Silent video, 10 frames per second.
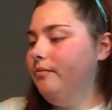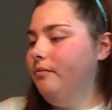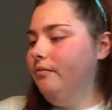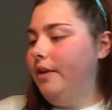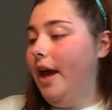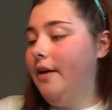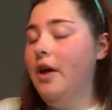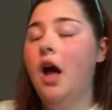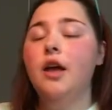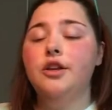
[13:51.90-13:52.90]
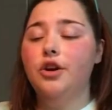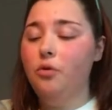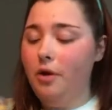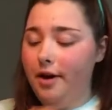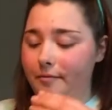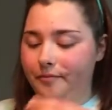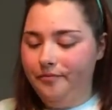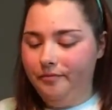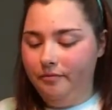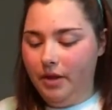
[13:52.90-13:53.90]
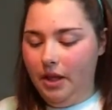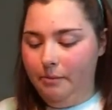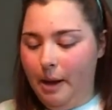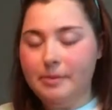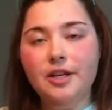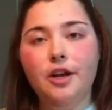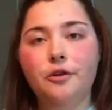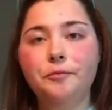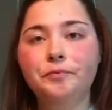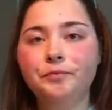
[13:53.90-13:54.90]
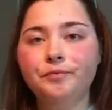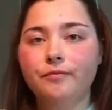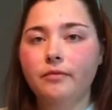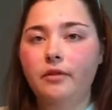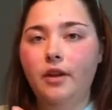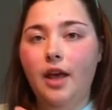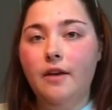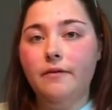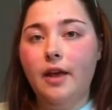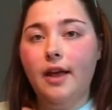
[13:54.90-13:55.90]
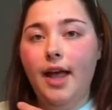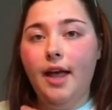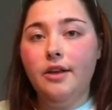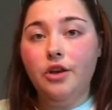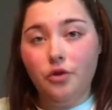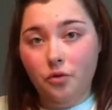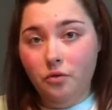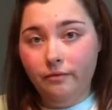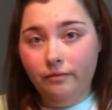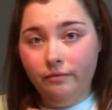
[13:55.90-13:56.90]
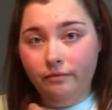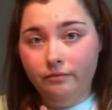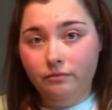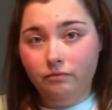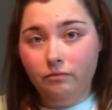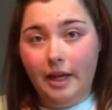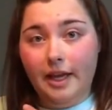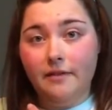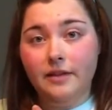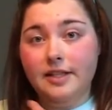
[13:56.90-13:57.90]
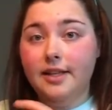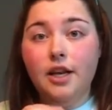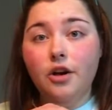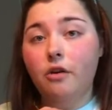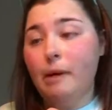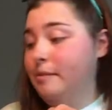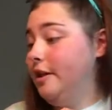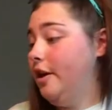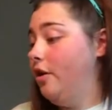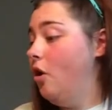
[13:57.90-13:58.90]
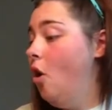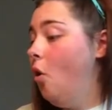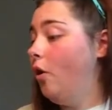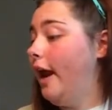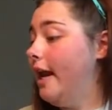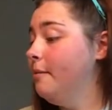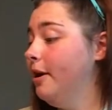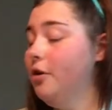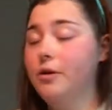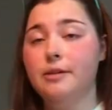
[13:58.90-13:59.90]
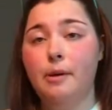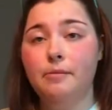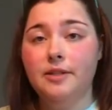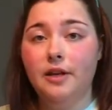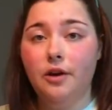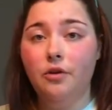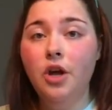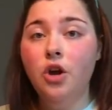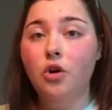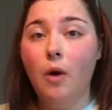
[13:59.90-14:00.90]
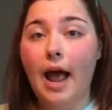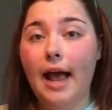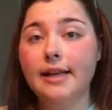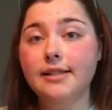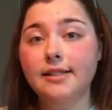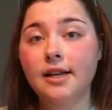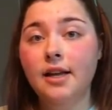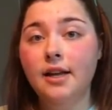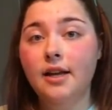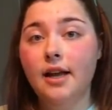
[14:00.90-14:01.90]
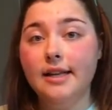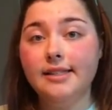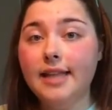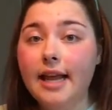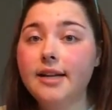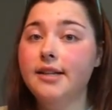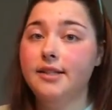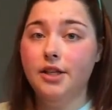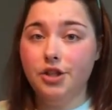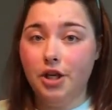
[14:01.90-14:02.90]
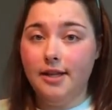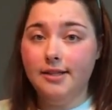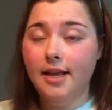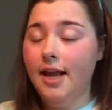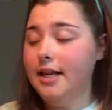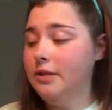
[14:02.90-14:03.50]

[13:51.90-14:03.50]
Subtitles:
Yeah. You know what? PepsiCo, if the CEO of PepsiCo or anybody who works at PepsiCo who has a say in decisions is